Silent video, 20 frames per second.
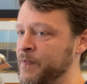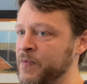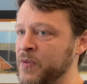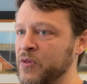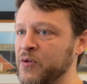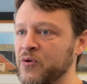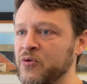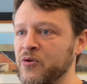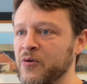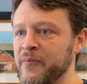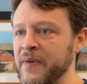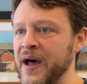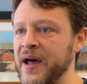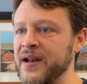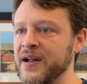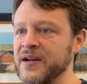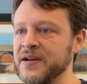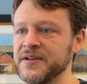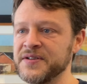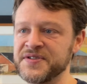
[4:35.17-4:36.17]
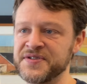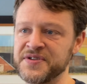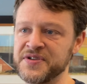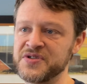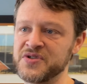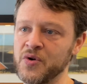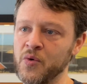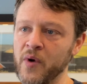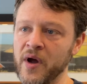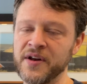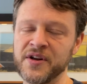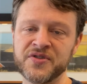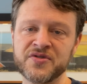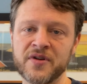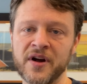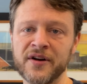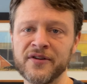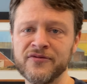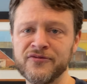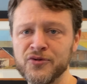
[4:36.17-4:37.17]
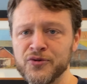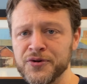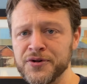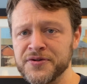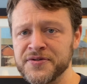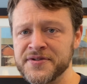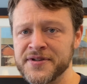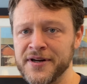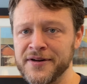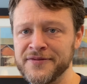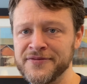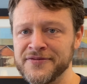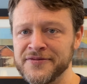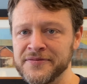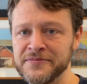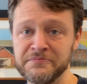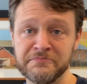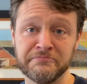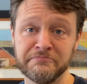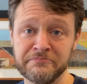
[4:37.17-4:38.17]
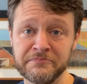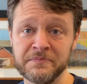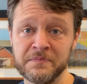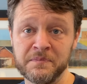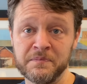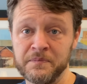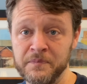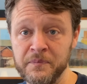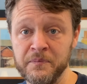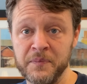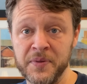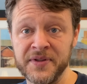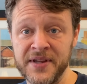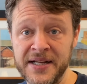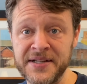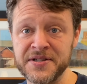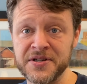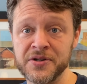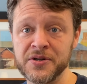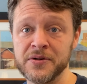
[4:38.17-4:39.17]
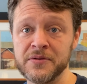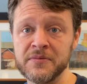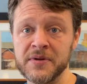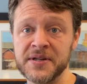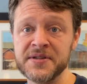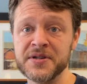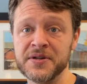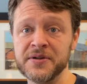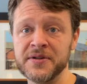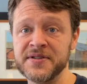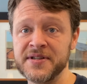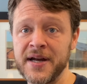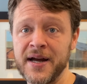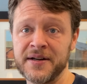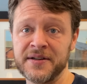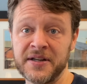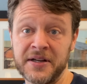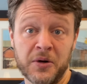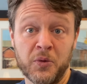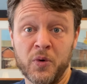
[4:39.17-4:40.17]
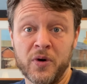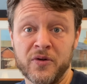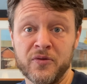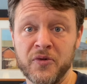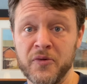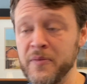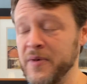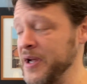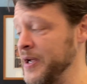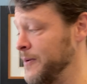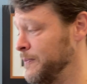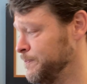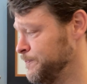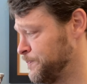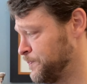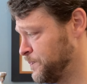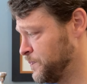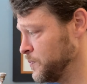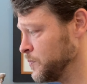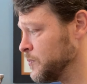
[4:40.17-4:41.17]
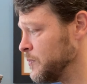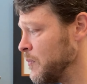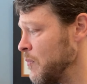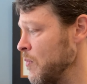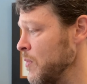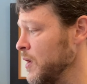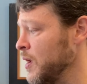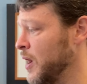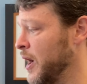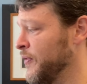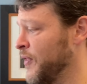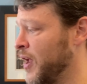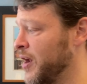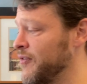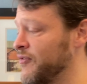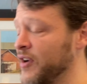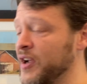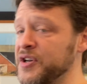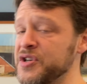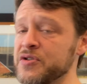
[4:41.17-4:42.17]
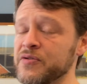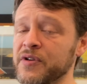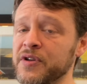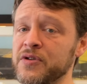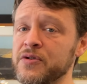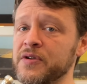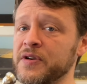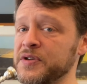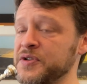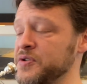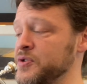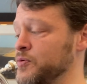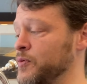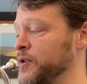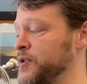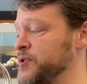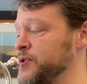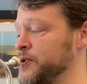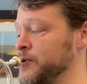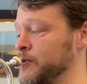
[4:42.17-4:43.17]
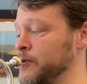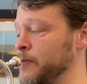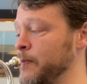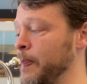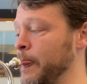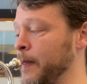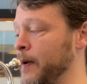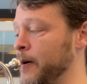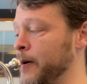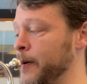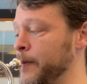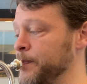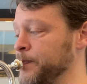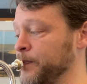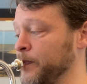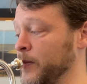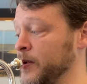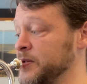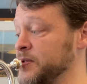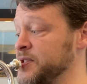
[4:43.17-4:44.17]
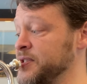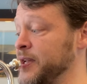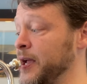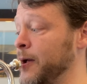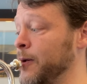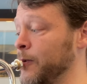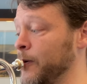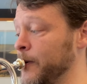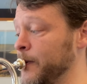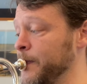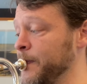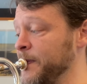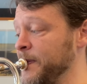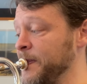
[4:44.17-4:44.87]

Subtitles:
The chromatic is just a way to try to fool yourself. But it's a good tactic. It worked with me. And then eventually you can switch to scalar.